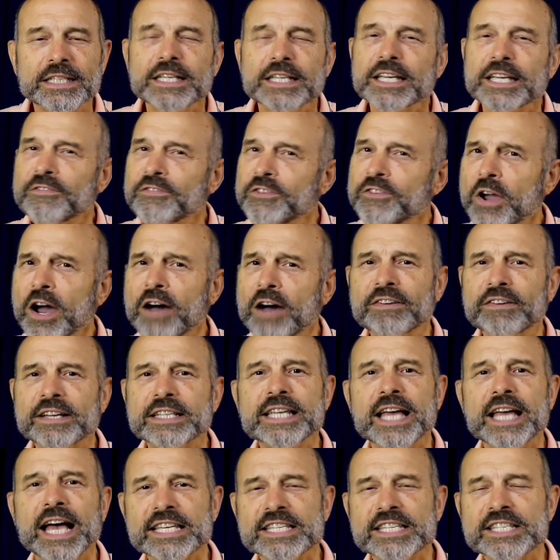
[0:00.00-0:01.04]
If you have a
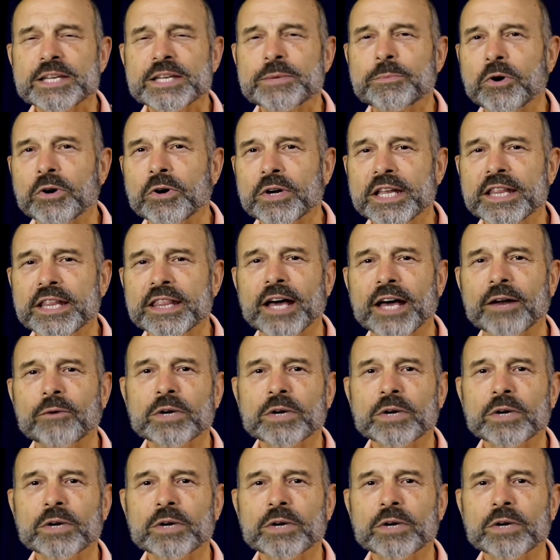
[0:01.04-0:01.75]
testimony that